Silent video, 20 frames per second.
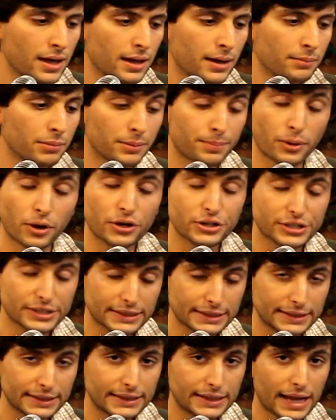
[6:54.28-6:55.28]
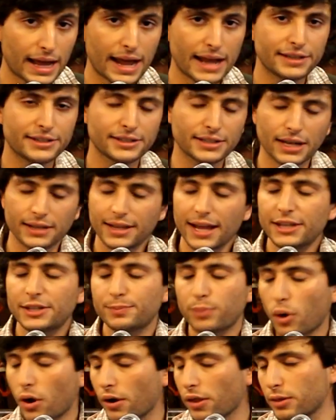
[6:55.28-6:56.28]
But personally, that's
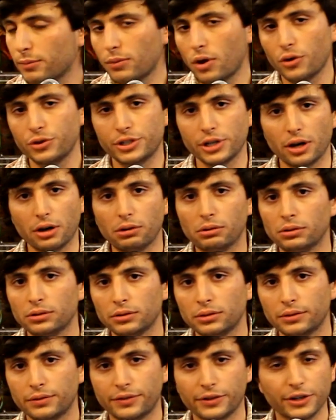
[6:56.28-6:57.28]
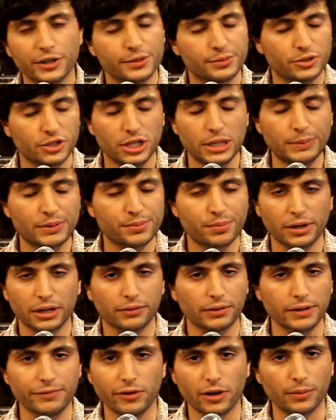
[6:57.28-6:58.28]
part of the mojo for cheap spring
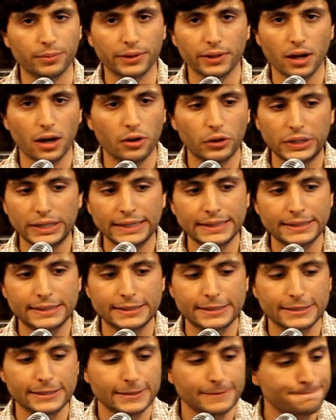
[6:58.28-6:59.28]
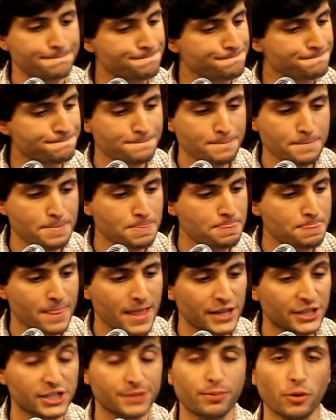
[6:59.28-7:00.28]
reverb. You know, it's
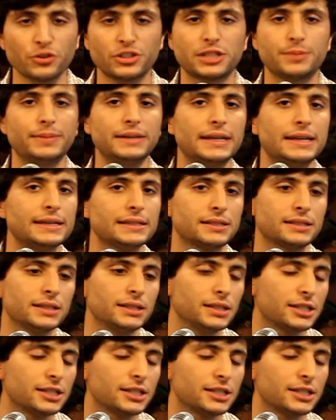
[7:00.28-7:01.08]
supposed to be hissy.